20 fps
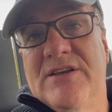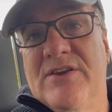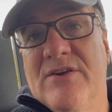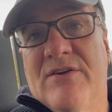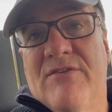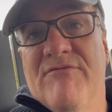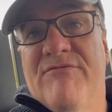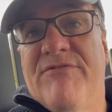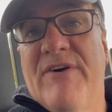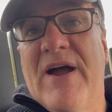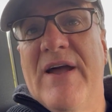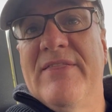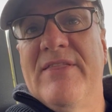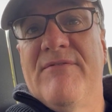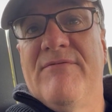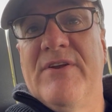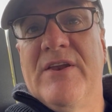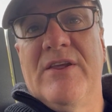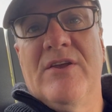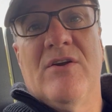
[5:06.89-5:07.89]
And you can find
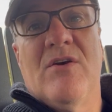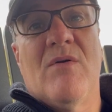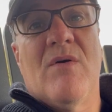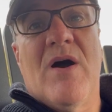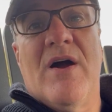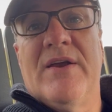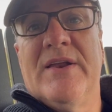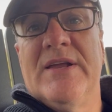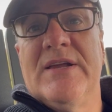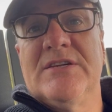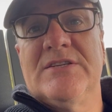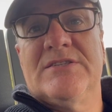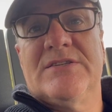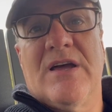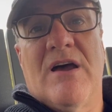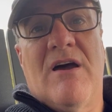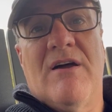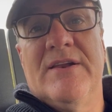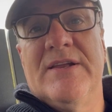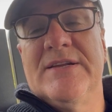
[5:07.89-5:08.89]
the video on
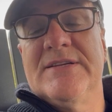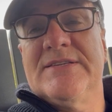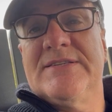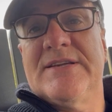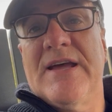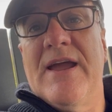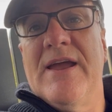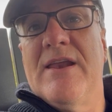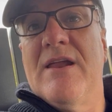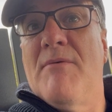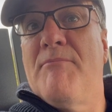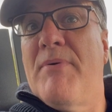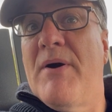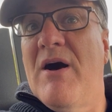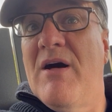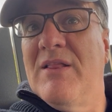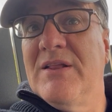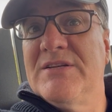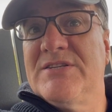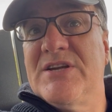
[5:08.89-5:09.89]
his site
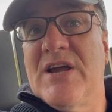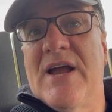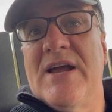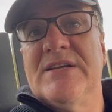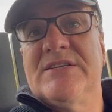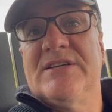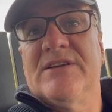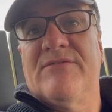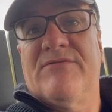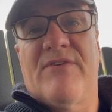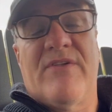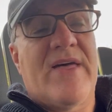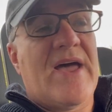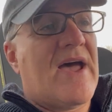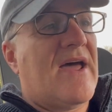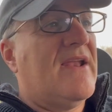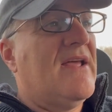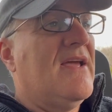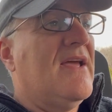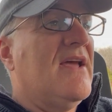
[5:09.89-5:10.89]
apologizing for
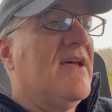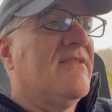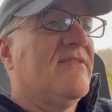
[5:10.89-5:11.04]
that.